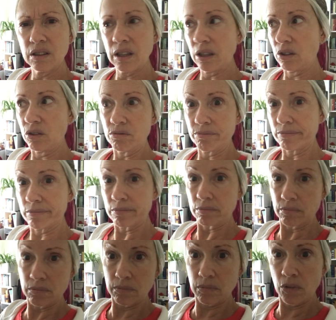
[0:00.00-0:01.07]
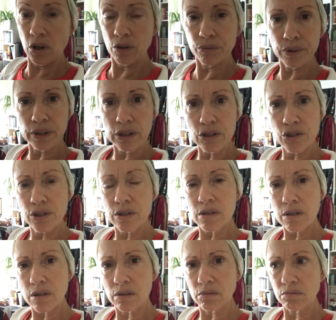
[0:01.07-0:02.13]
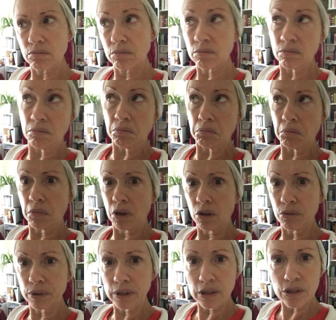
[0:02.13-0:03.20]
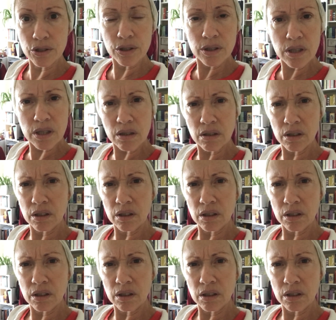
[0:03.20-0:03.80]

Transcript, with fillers: and non-religions, and no religions.